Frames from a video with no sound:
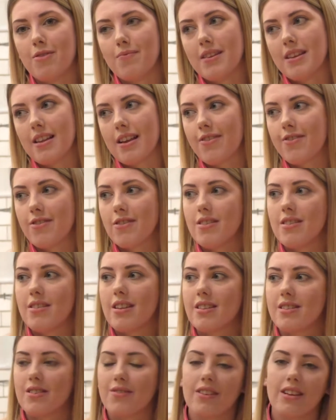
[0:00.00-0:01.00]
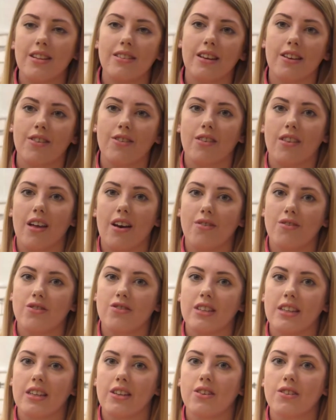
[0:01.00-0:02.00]
from the different disciplines, I thought that
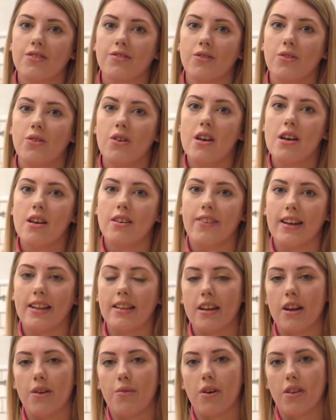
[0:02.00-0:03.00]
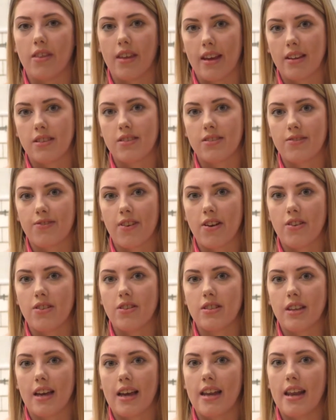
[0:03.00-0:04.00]
was really useful, finding out what they'd
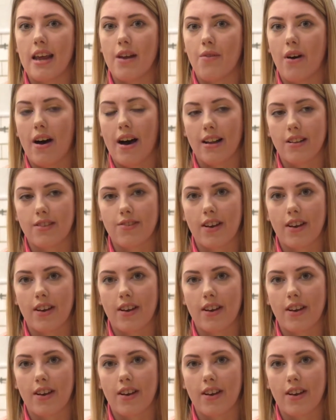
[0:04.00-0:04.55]
found and then what I'd